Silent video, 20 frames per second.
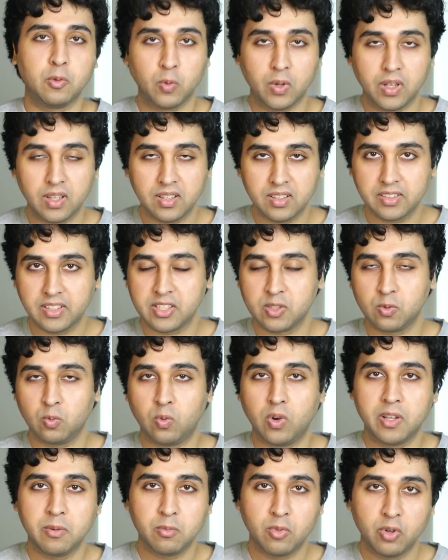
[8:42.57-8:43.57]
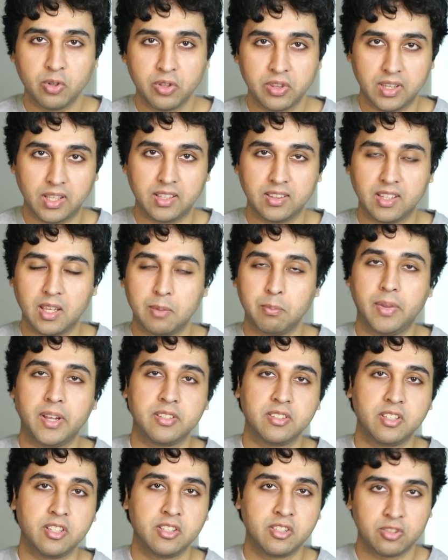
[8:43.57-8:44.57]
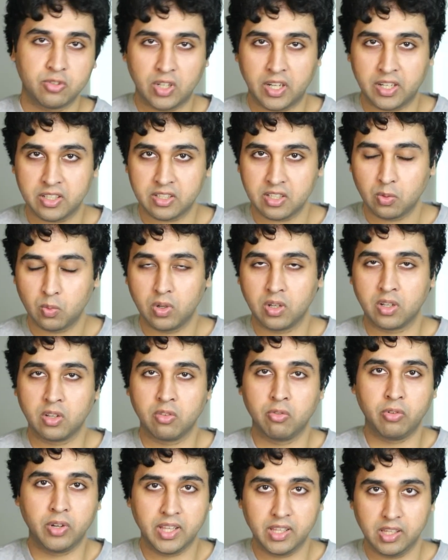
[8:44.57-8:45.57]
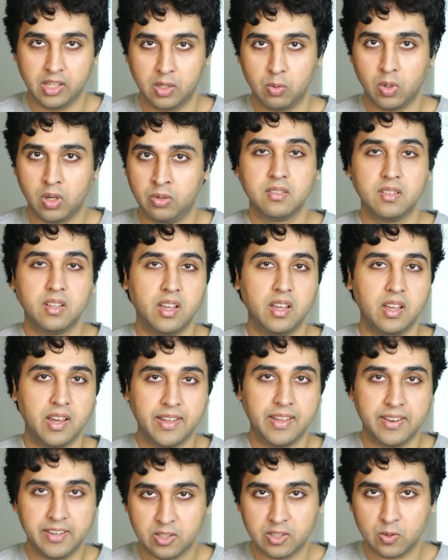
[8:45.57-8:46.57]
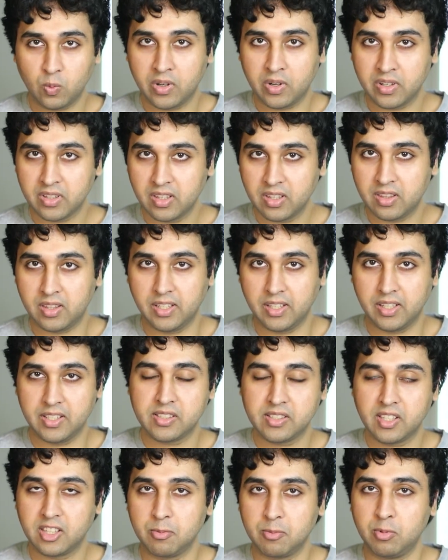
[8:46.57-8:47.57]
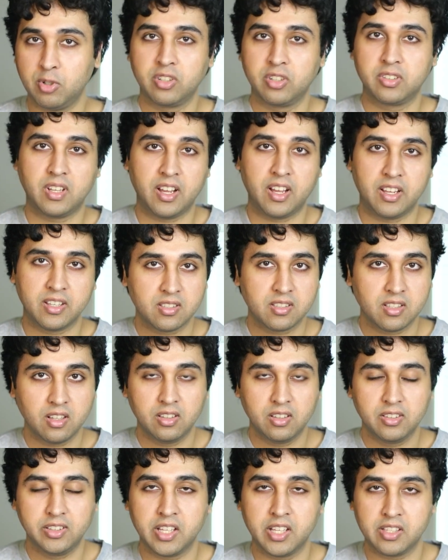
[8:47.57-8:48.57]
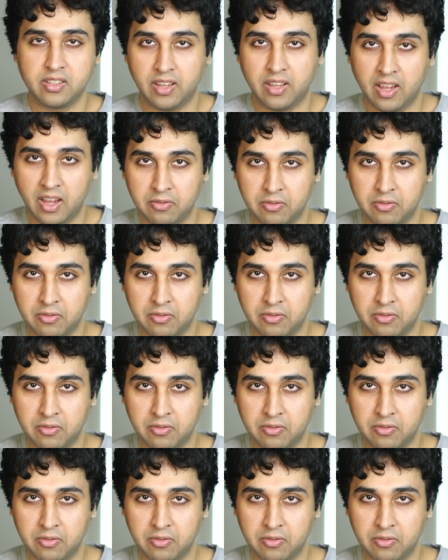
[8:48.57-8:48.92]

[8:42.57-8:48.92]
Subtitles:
Well, there's one more thing that makes this strategy work really well, and it's one of the things that the product I sell doesn't have,